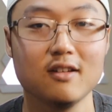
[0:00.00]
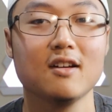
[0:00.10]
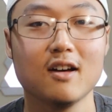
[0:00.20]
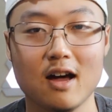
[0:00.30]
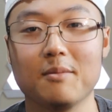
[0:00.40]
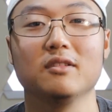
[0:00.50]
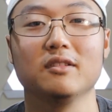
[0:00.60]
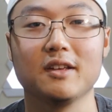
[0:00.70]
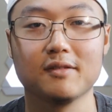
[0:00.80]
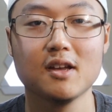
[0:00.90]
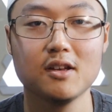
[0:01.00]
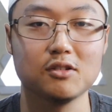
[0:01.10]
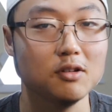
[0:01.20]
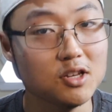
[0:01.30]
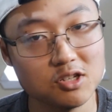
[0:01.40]
I believe.
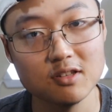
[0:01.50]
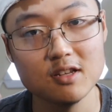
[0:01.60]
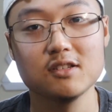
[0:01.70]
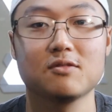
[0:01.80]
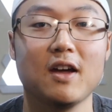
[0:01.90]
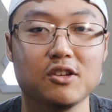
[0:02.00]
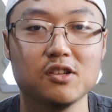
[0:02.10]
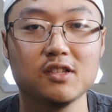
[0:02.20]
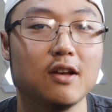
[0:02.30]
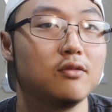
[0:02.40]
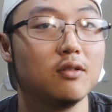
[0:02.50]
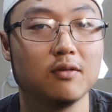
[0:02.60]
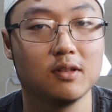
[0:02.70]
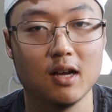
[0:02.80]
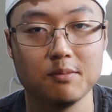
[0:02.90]
So each of these factions have
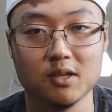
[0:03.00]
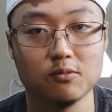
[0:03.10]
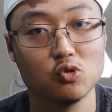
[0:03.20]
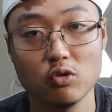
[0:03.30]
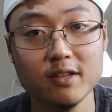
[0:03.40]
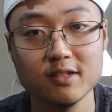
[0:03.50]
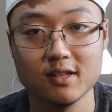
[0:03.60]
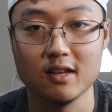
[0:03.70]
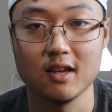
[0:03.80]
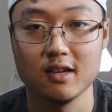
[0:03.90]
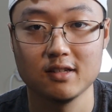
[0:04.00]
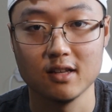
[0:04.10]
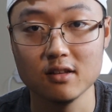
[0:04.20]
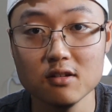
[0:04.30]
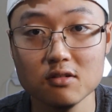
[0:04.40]
different types of traits that you guys
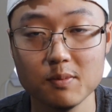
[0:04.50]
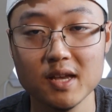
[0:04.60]
can use.